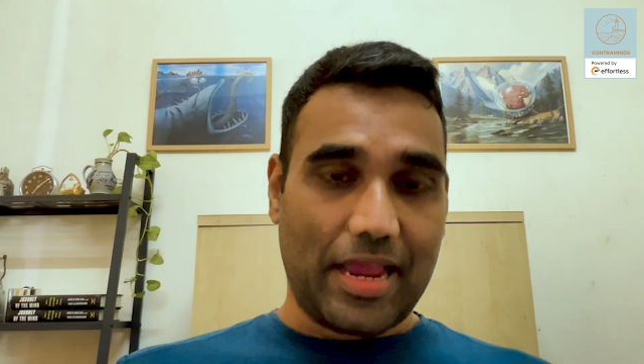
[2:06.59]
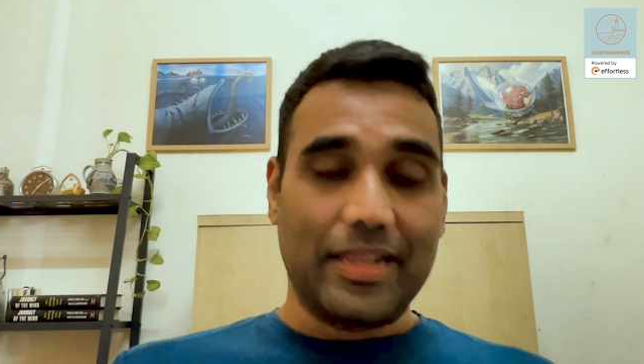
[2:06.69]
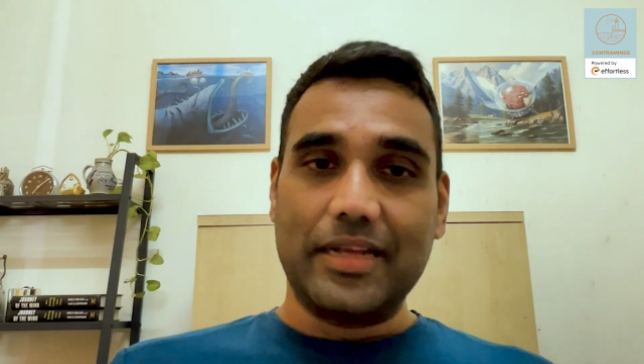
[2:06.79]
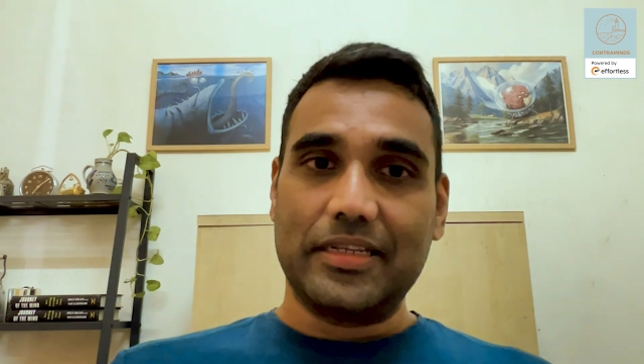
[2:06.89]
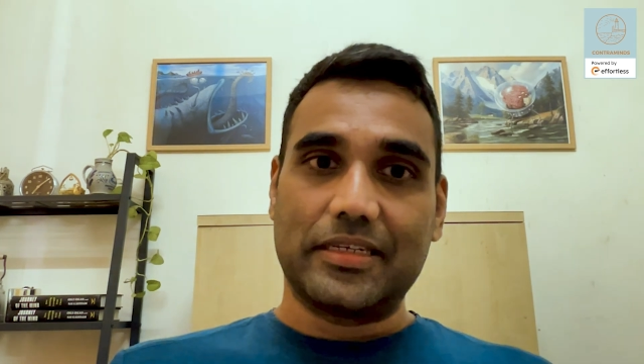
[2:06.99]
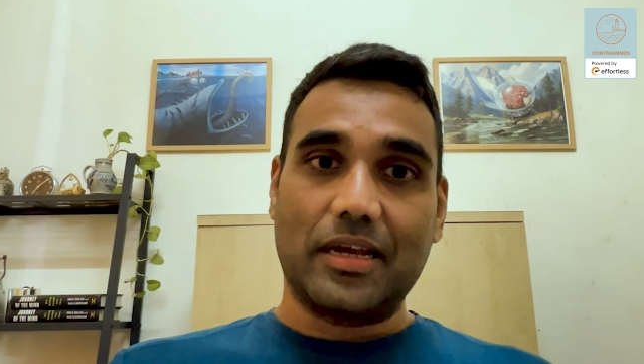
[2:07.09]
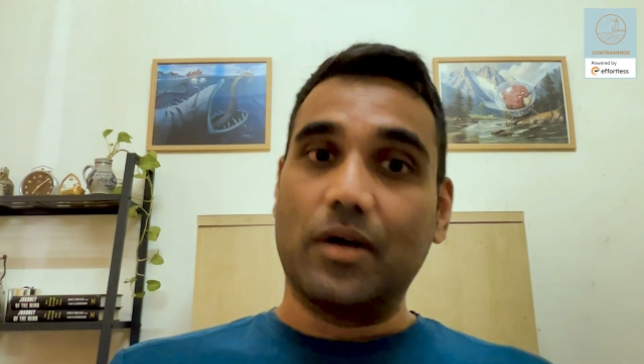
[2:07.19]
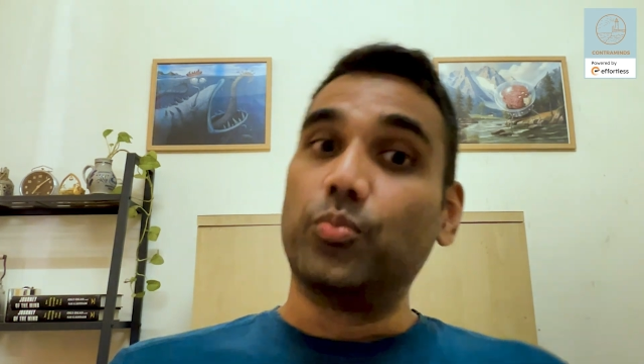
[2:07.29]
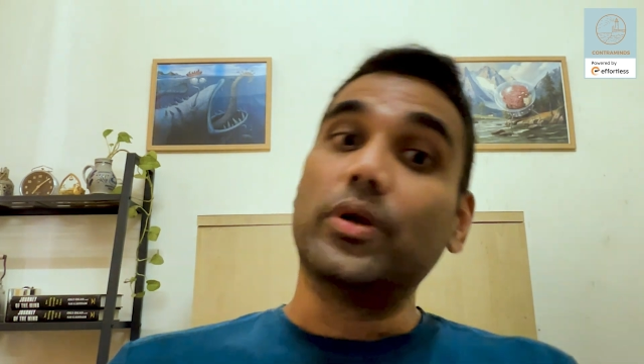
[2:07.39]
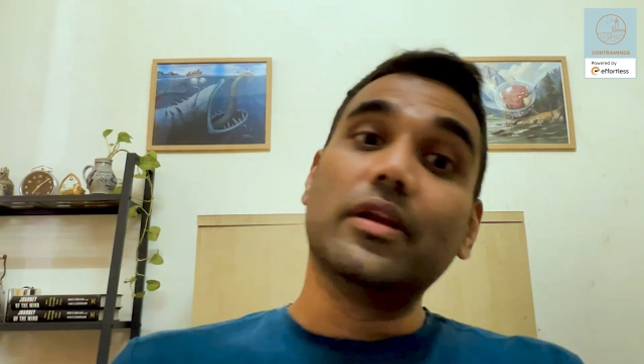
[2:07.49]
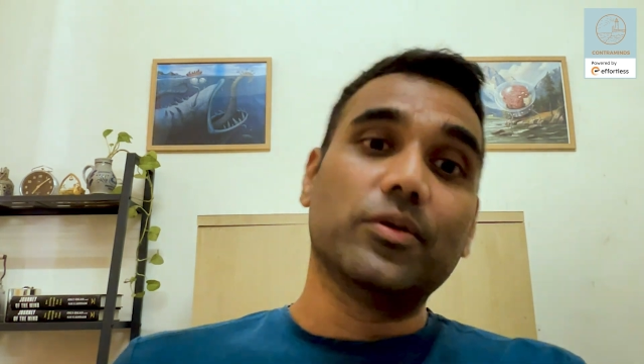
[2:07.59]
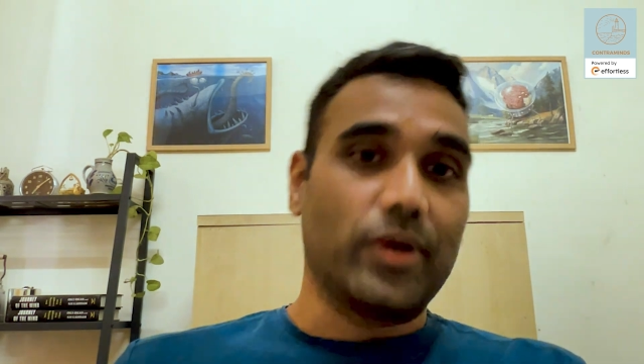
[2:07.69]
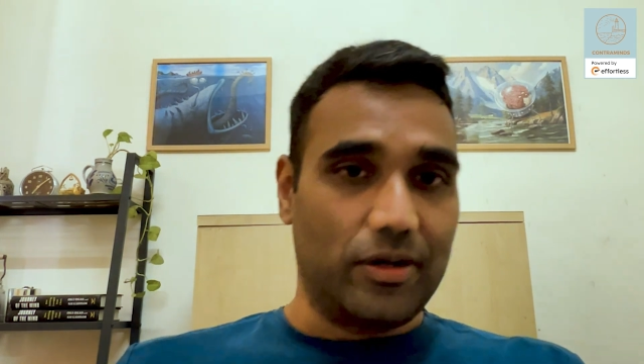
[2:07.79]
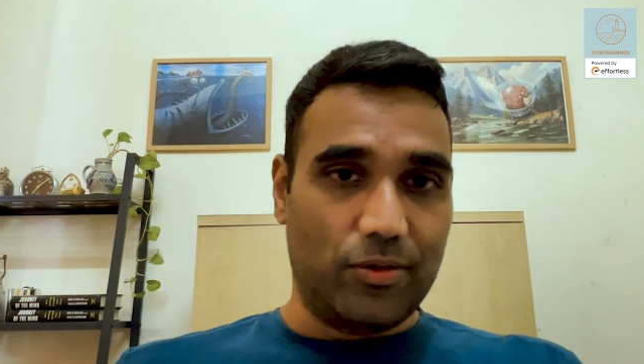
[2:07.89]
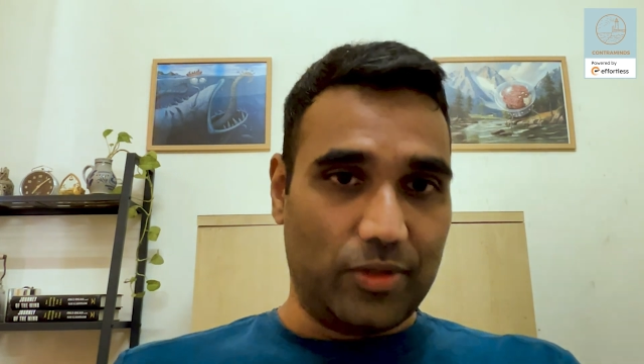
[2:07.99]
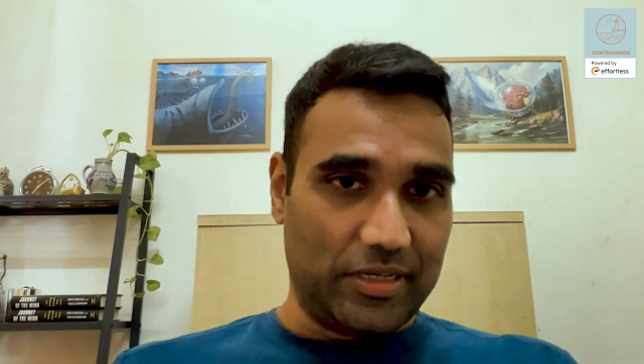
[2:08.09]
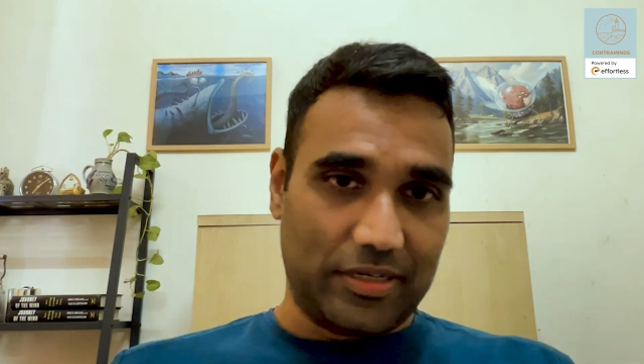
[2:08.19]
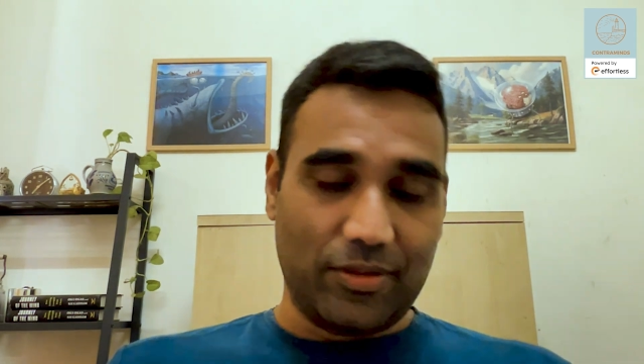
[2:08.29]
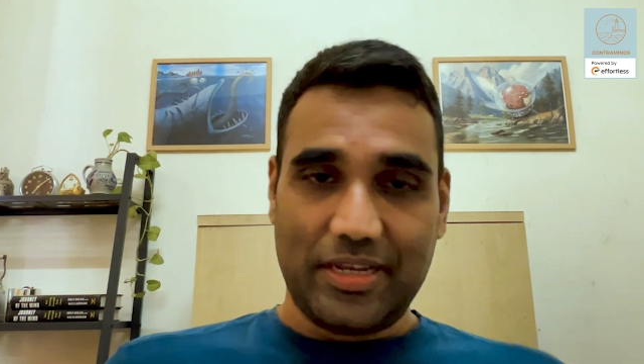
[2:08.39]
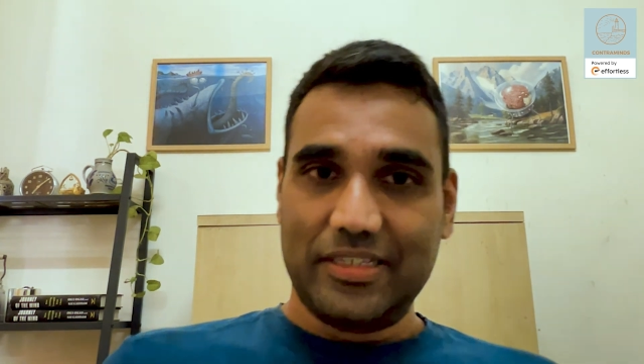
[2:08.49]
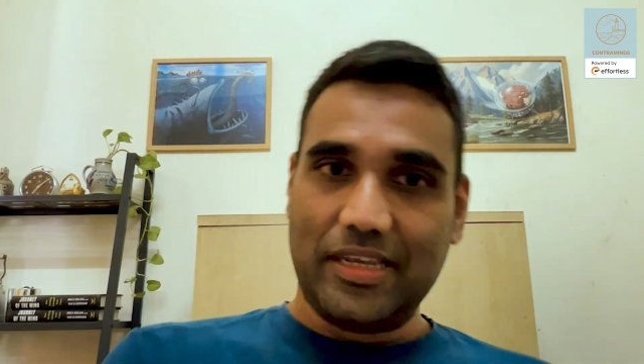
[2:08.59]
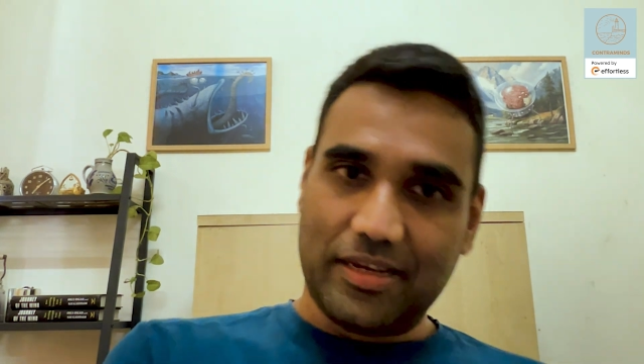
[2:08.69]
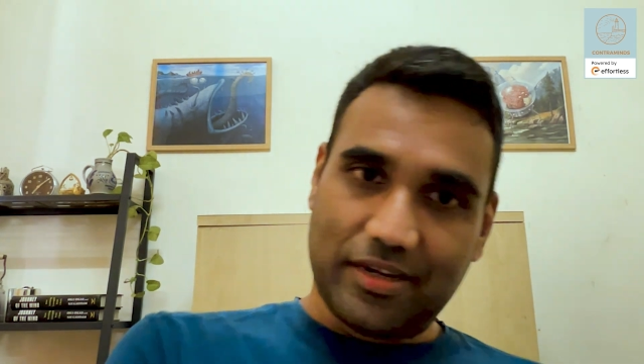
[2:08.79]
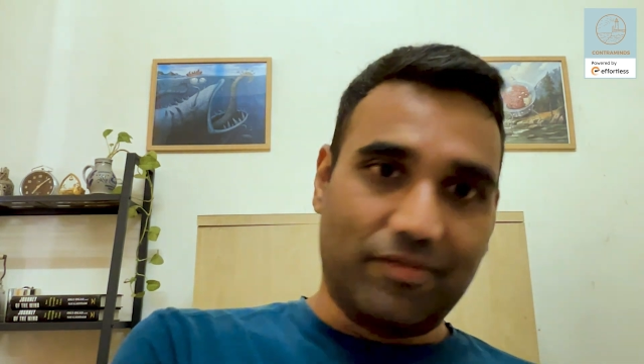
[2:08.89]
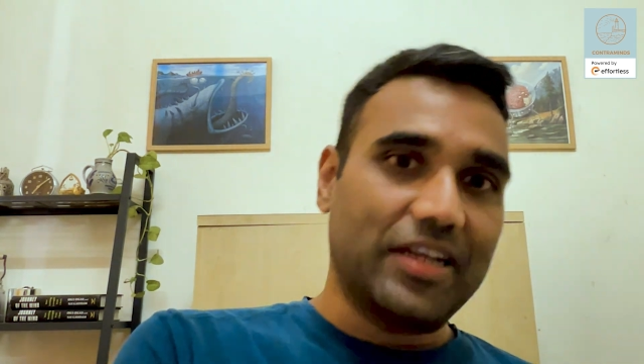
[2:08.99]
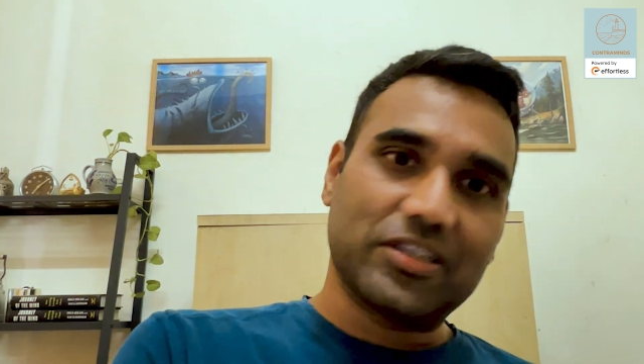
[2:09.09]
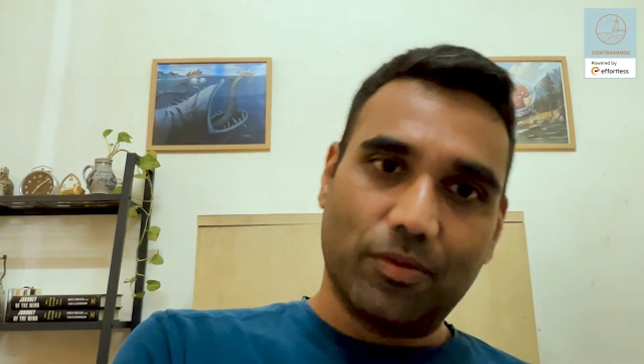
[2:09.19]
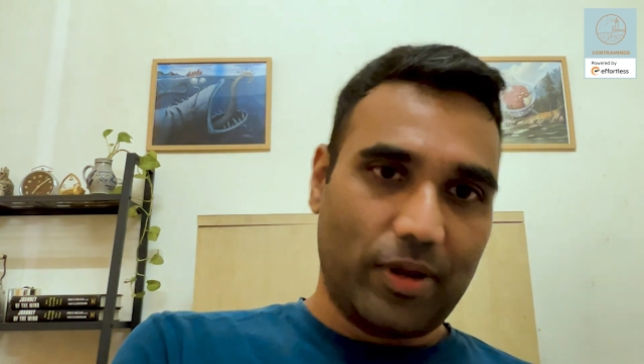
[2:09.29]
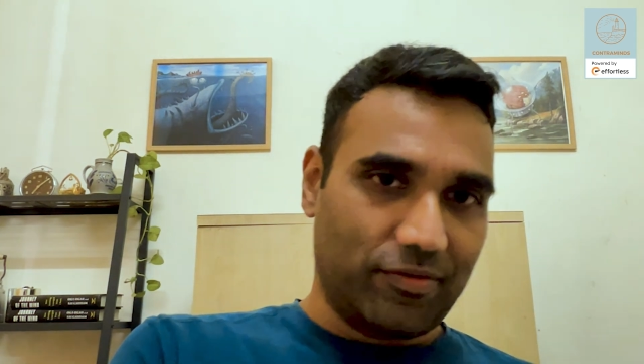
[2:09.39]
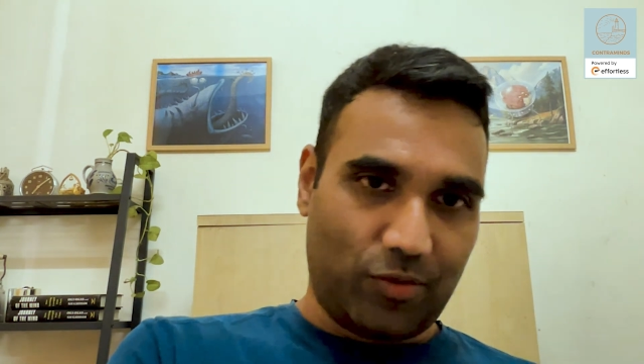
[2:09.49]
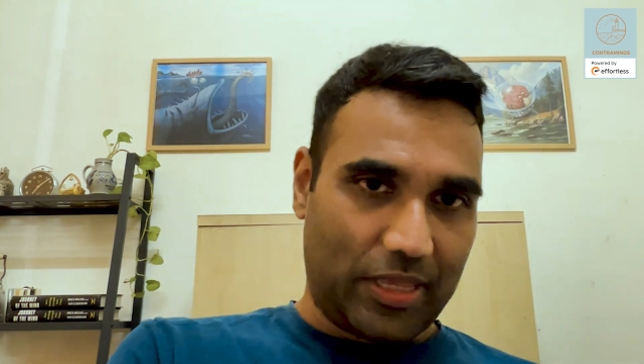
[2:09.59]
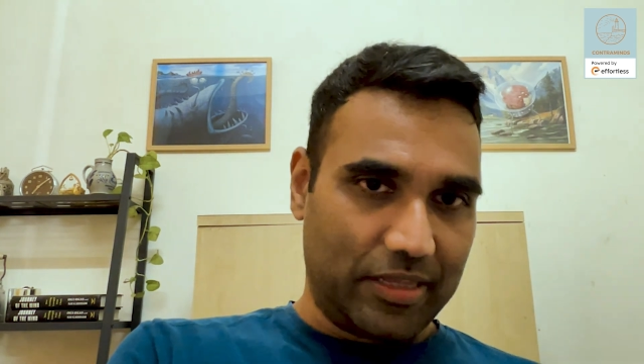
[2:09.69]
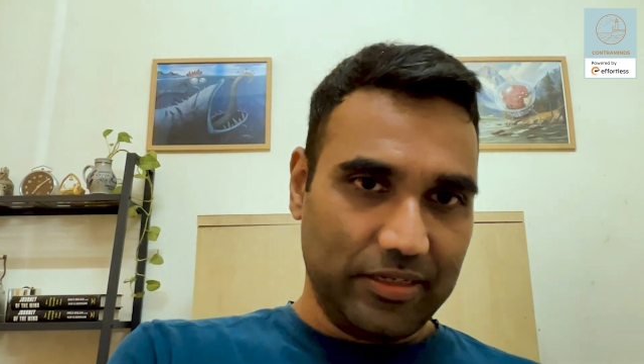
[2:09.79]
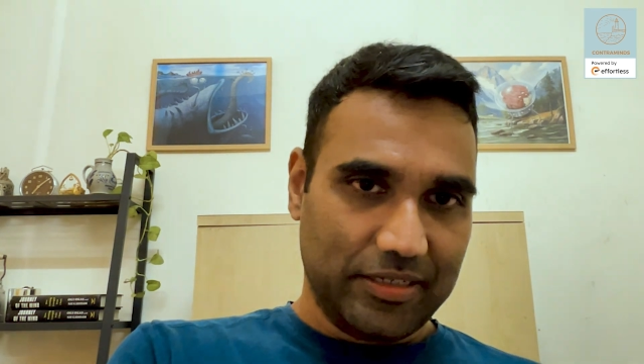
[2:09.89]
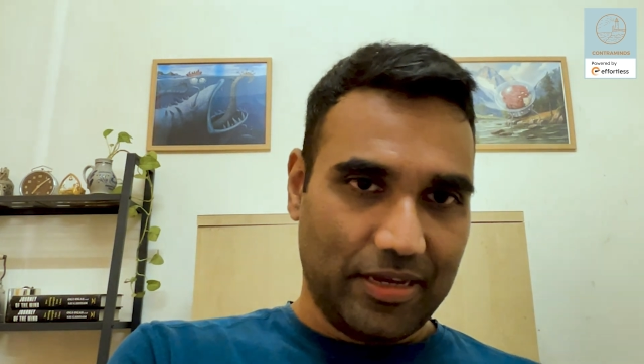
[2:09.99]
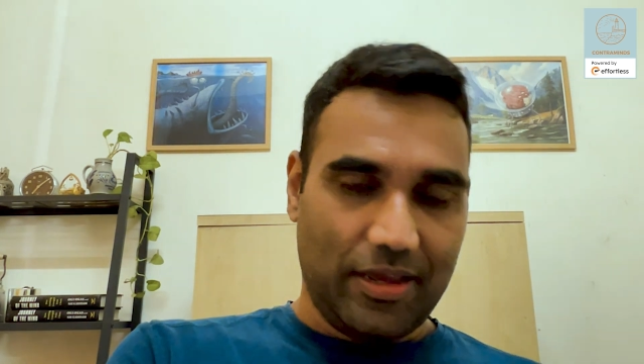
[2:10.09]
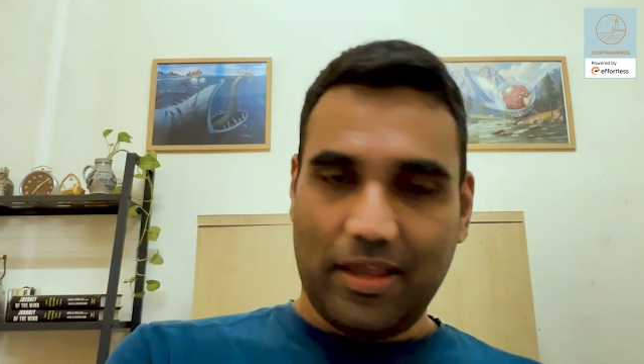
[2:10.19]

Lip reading: And that's a brilliant way to do this. Now there's the conventional way of doing this.